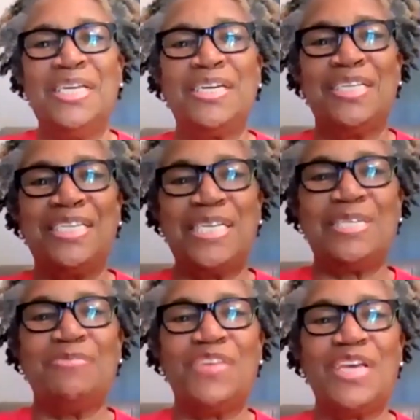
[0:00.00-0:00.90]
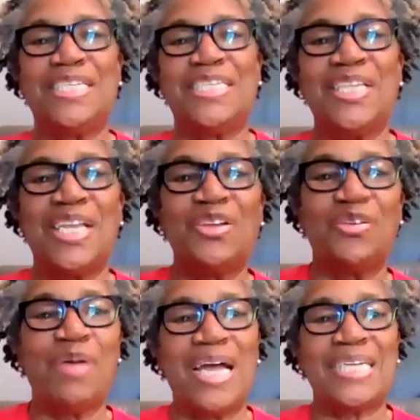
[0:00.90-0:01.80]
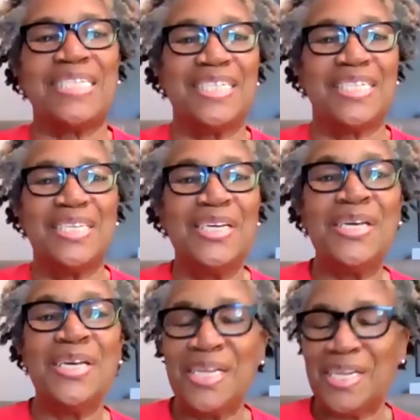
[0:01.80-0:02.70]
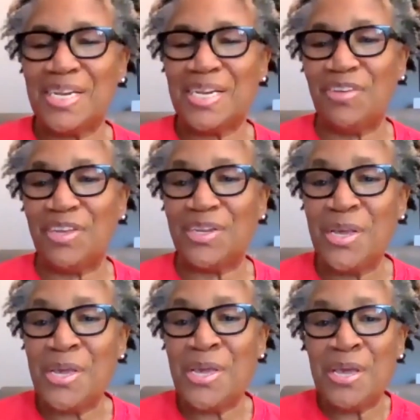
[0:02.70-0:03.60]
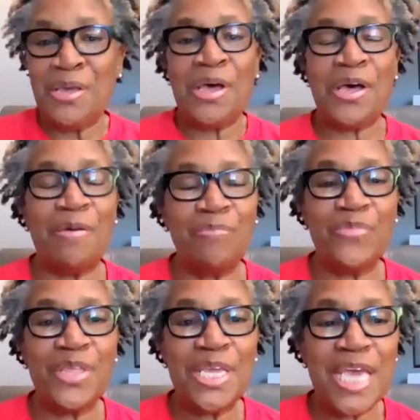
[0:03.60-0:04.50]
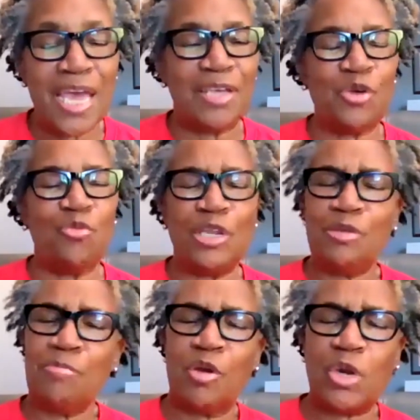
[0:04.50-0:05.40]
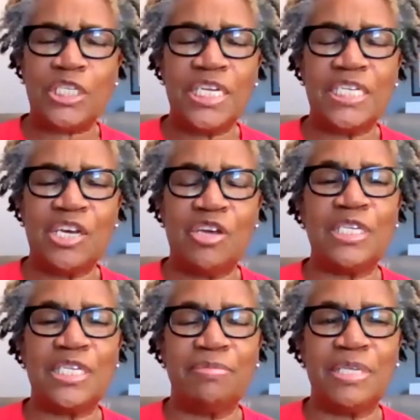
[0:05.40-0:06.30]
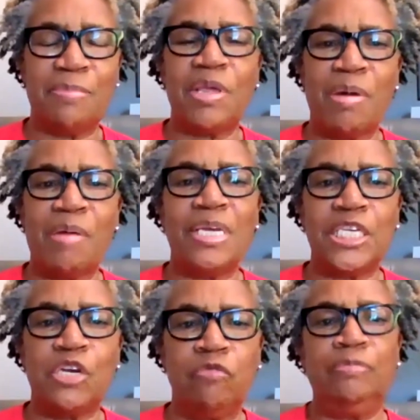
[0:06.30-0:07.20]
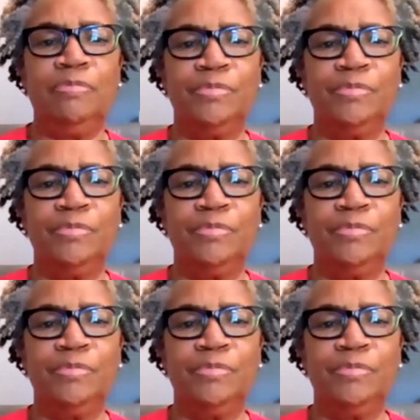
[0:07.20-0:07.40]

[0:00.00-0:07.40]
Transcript: Good to see some faces in the little boxes. Love it. Um, yeah. So what, my question is, tell us something about myself.